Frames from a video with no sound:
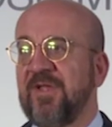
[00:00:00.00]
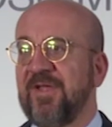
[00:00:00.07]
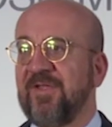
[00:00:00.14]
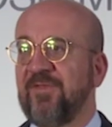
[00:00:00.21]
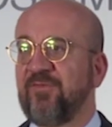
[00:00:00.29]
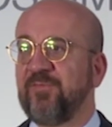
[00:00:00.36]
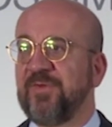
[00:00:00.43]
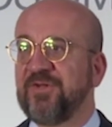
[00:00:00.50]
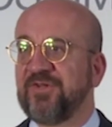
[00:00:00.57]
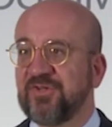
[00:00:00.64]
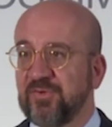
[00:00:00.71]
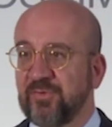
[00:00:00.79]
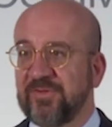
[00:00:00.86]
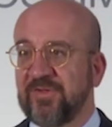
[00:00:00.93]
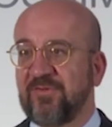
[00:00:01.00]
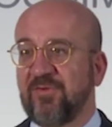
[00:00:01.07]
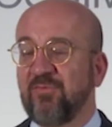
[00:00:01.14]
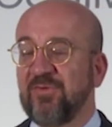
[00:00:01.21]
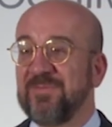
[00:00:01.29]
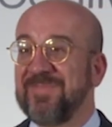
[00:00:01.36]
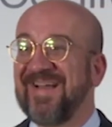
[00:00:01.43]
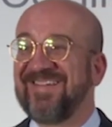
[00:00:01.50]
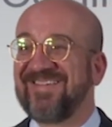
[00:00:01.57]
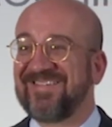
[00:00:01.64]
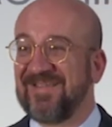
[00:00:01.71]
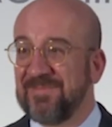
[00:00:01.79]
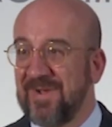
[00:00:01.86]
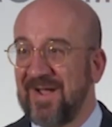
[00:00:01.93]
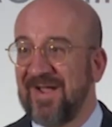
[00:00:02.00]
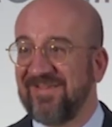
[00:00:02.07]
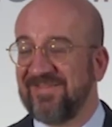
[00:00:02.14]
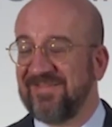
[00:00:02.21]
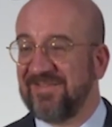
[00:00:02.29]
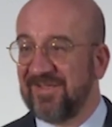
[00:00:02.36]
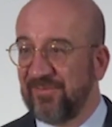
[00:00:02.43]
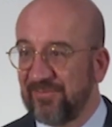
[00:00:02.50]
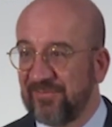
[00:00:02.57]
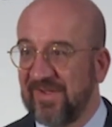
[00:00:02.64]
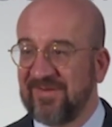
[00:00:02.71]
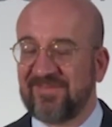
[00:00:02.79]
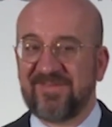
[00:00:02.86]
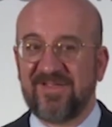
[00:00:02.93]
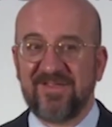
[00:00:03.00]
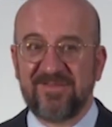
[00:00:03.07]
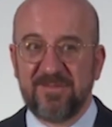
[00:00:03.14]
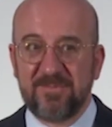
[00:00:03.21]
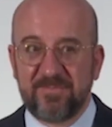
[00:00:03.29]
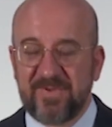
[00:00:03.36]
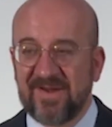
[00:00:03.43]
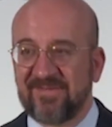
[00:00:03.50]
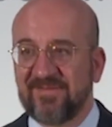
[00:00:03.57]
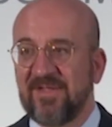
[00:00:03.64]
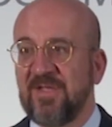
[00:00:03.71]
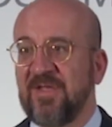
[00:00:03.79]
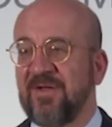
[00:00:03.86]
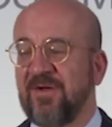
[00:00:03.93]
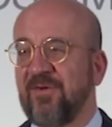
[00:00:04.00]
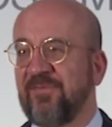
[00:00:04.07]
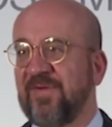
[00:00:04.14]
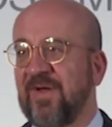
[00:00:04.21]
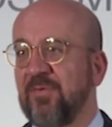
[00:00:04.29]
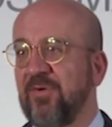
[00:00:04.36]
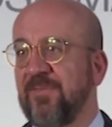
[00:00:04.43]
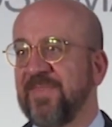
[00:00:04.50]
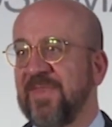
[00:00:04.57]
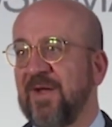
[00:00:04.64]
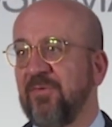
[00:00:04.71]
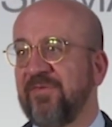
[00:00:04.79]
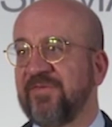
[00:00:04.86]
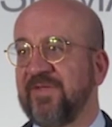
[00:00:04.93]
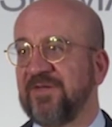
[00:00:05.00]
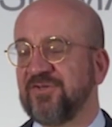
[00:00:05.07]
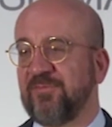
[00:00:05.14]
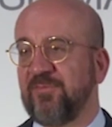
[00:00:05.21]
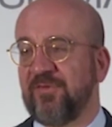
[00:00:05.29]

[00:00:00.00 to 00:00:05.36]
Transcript: and to make sure that we maximize the effect and the impact of our, our sanctions.